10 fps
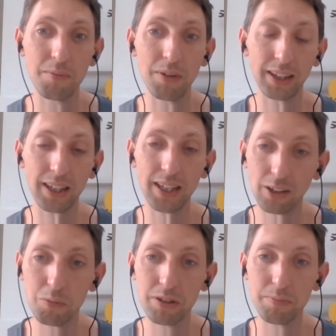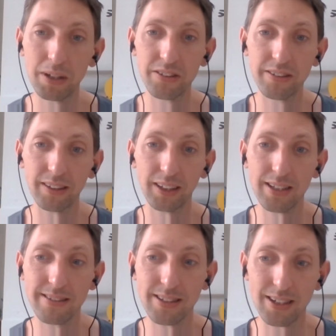think e-commerce managers can
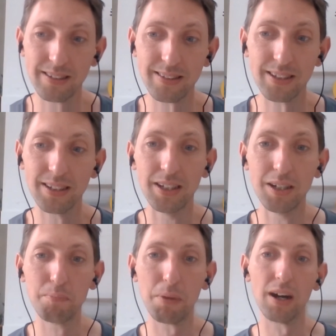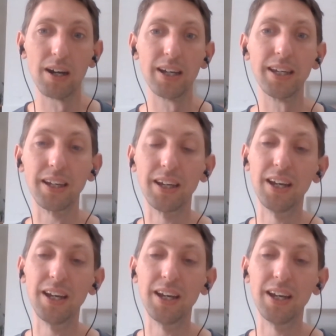get started by